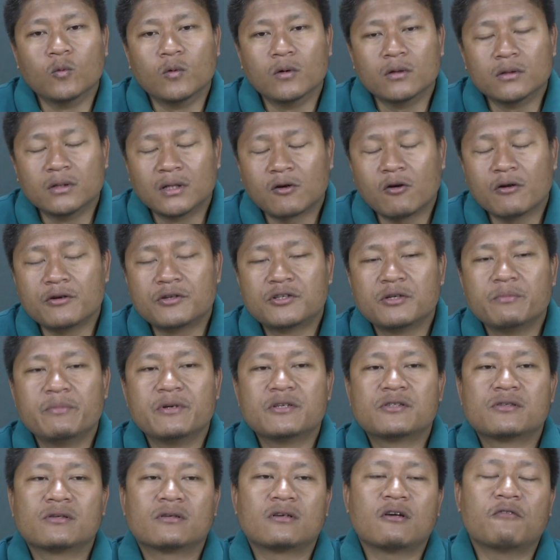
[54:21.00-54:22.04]
the
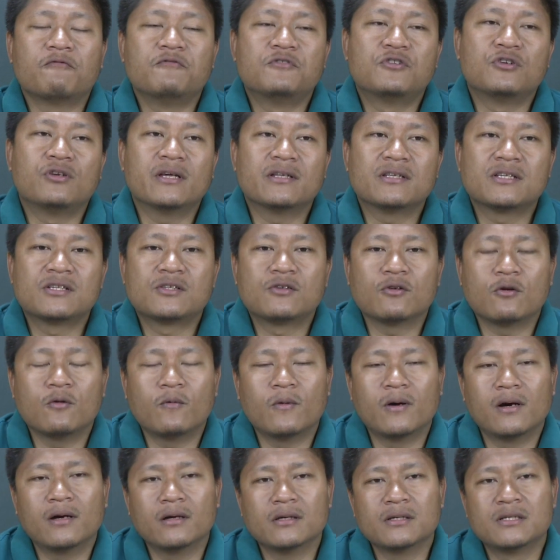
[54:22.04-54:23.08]
contribution of Julian
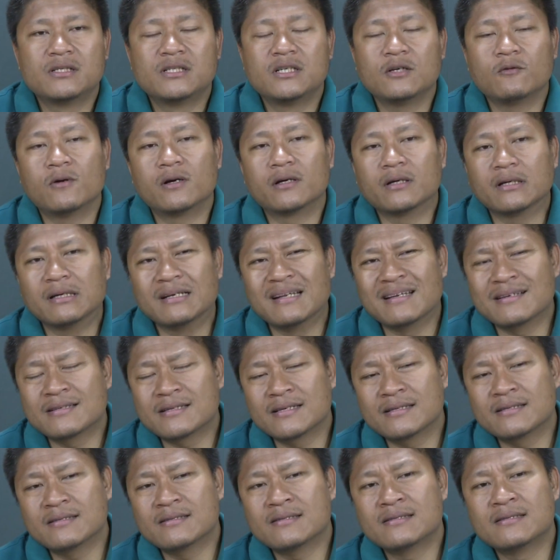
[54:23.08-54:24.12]
Stewart in a
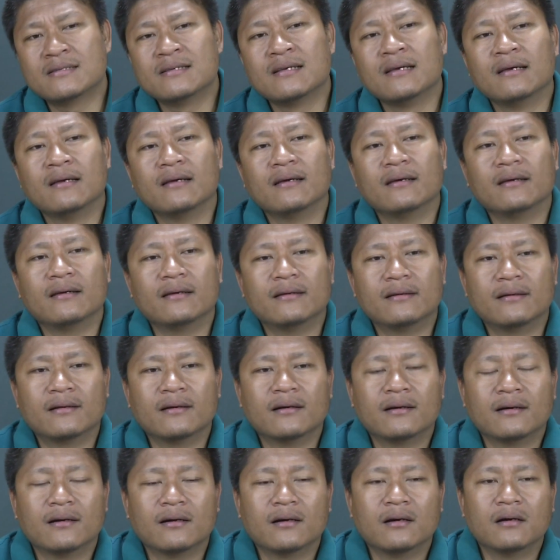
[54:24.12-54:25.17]
sense in
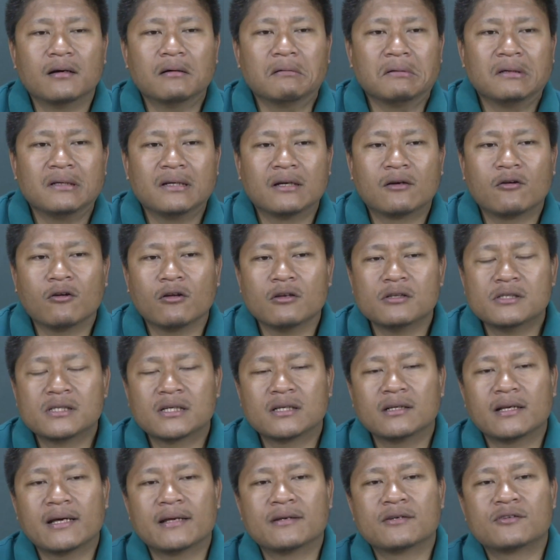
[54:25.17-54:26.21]

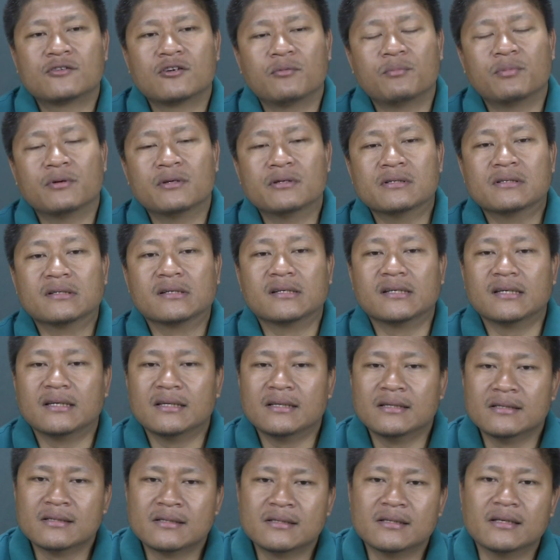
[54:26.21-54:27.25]
ecological anthropology
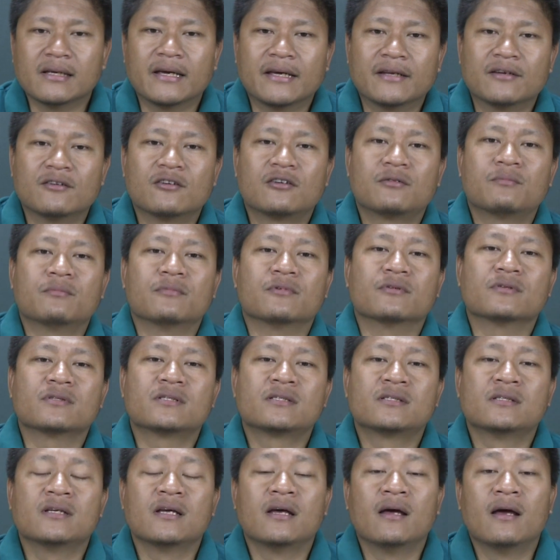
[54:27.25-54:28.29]
is
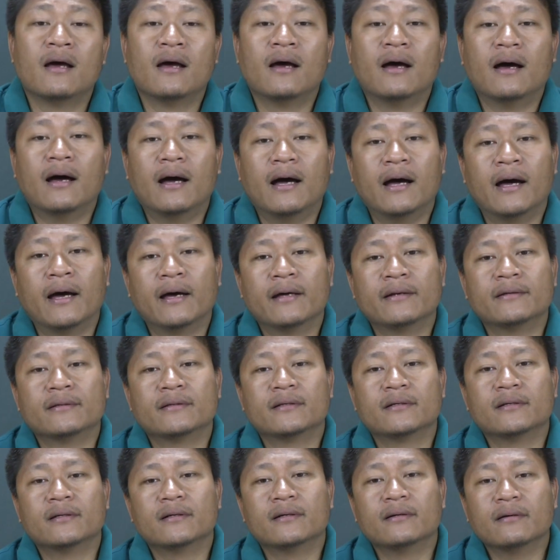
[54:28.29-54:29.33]
enormous, and
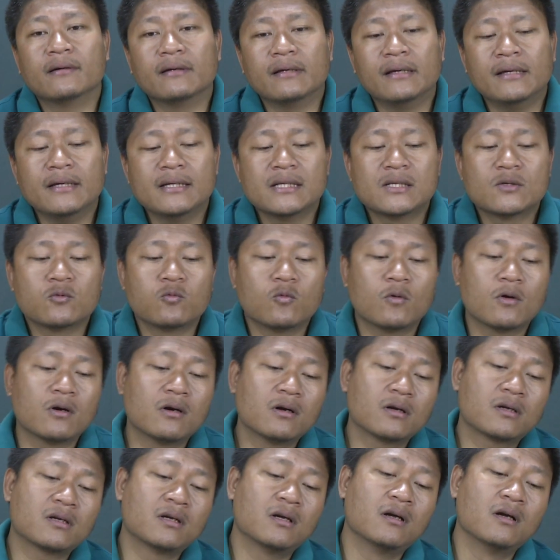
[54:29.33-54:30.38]
his
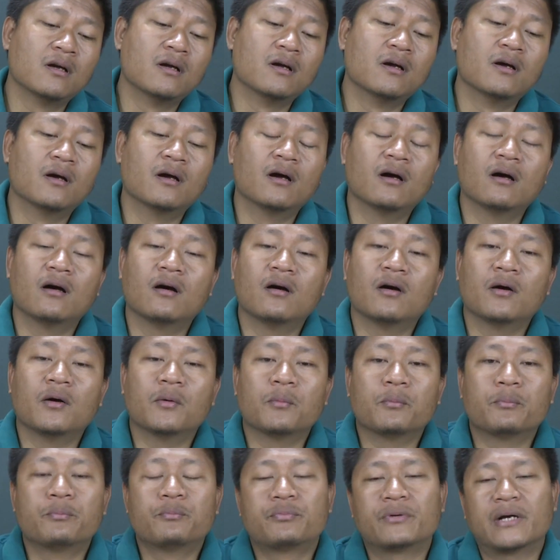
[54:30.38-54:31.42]
work
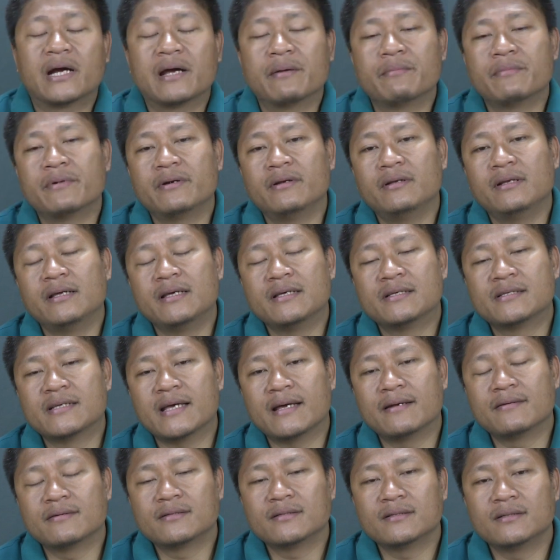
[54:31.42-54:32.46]
primarily
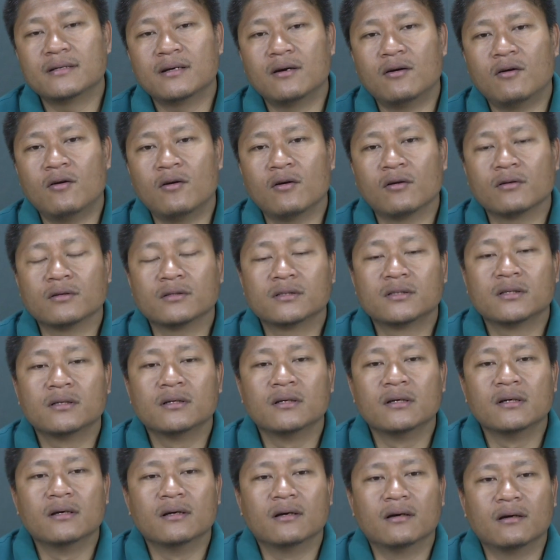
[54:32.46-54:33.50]
center on
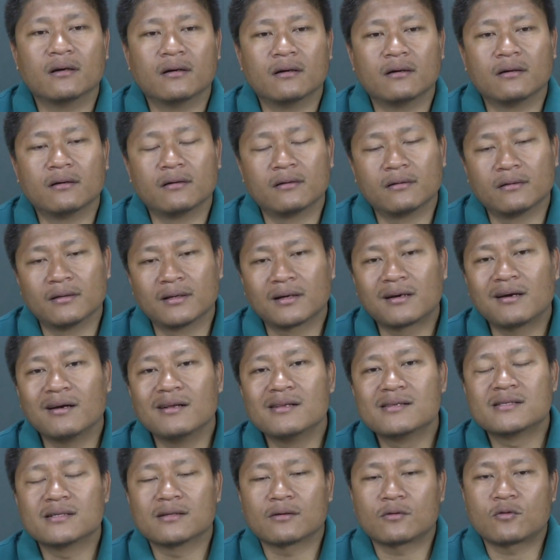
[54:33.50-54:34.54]
the
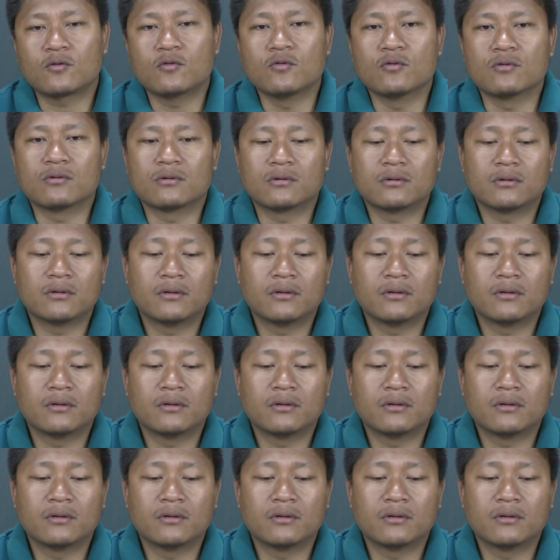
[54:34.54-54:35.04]
culture core.